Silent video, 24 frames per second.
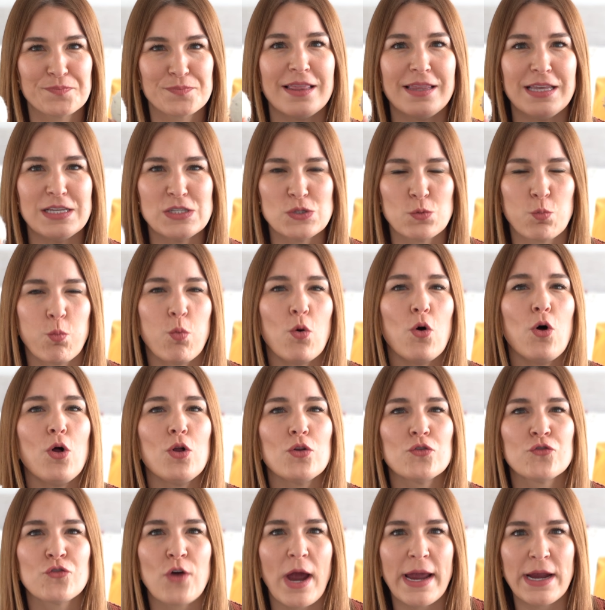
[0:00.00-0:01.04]
These
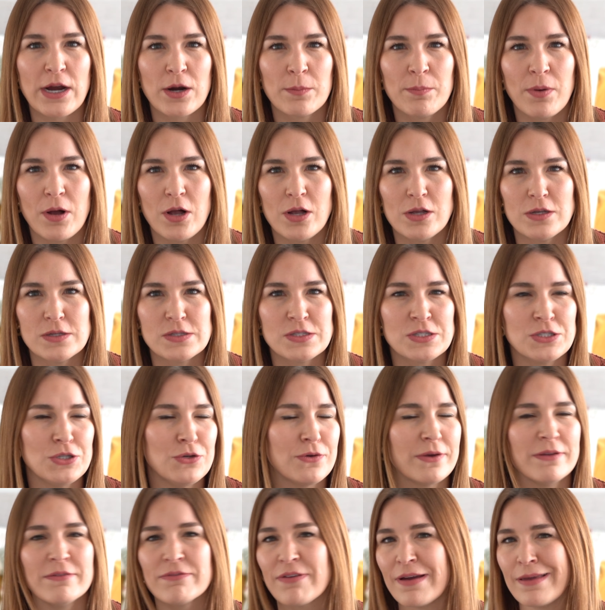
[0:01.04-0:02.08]
wool dryer balls, you
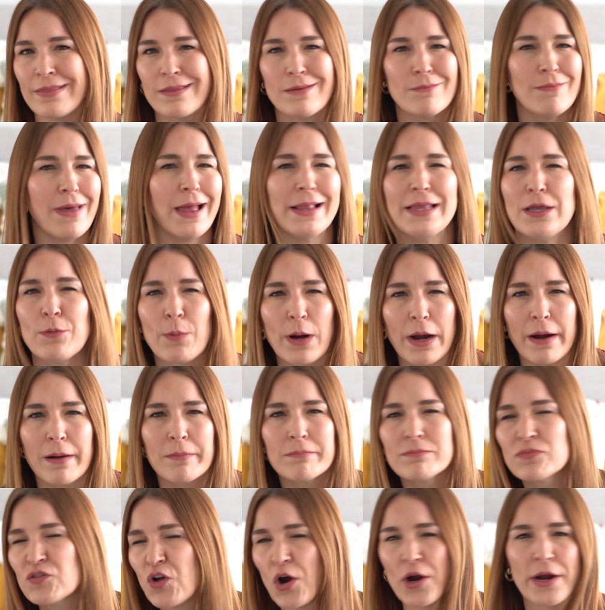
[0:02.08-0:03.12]
can find them
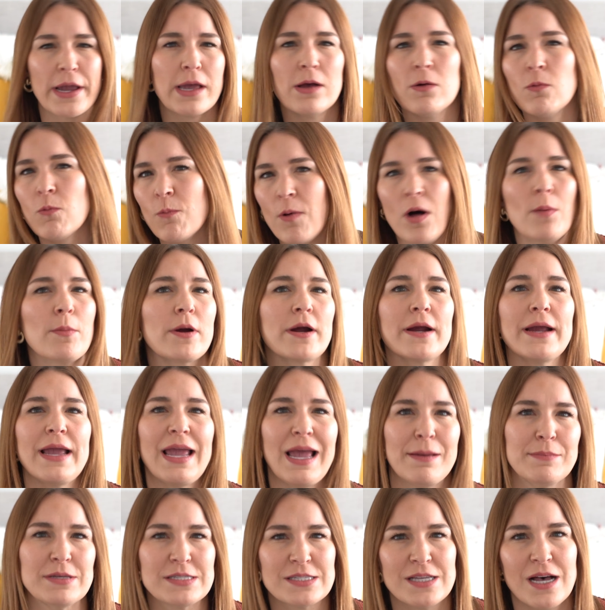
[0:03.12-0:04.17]
anywhere, Target, Walmart,
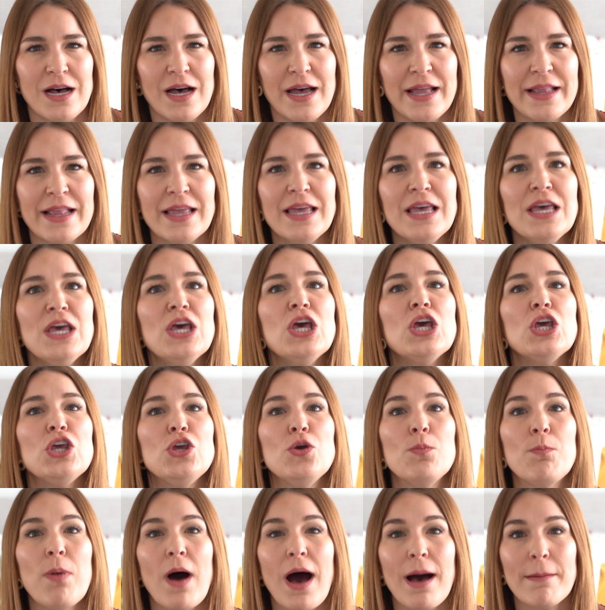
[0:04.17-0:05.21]
Amazon.
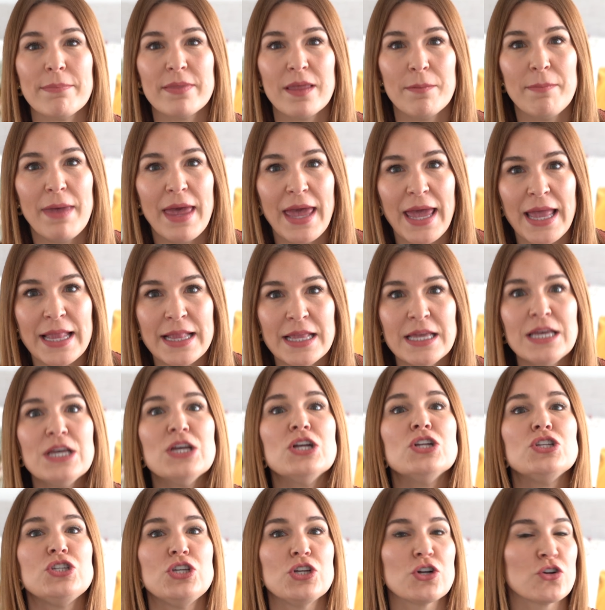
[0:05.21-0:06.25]
You pop them in
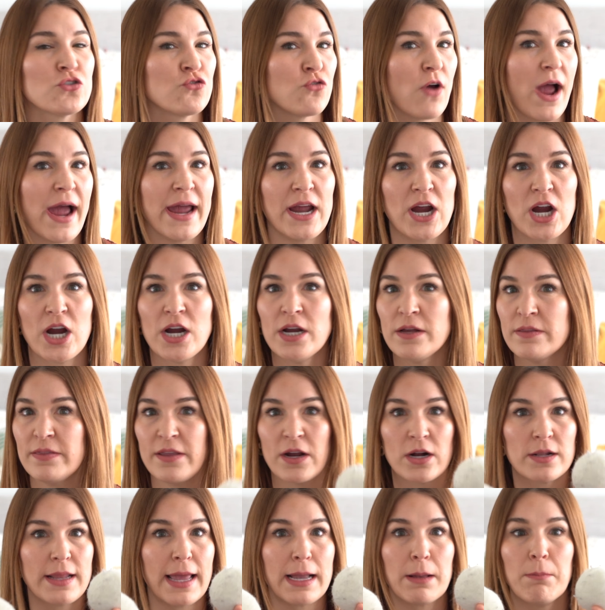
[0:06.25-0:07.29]
to your dryer.
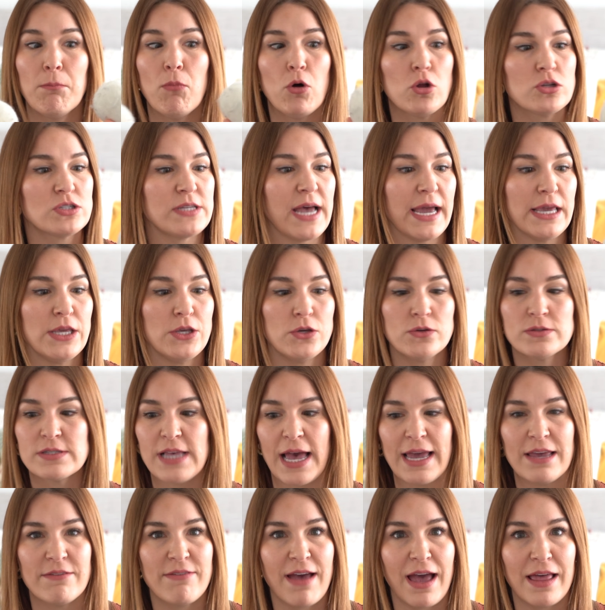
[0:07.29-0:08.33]
They're like multi-use.
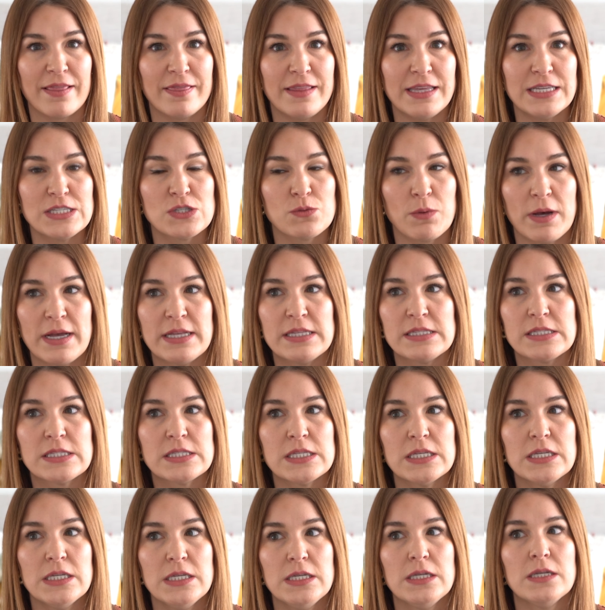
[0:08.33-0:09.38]
I have had these
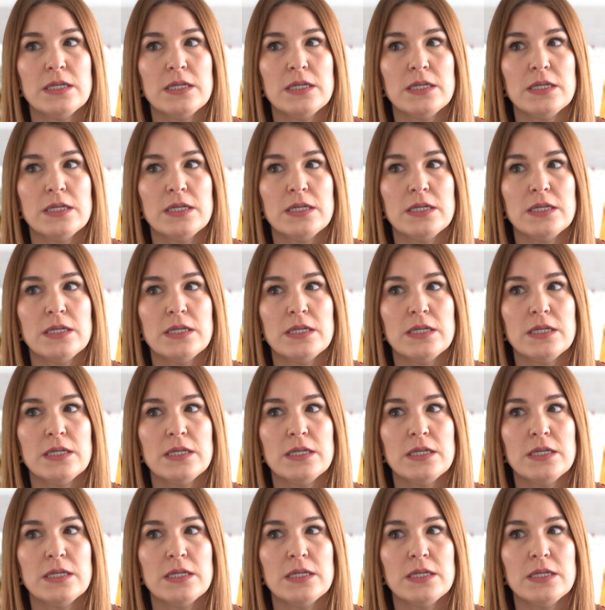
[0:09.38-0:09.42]
ones,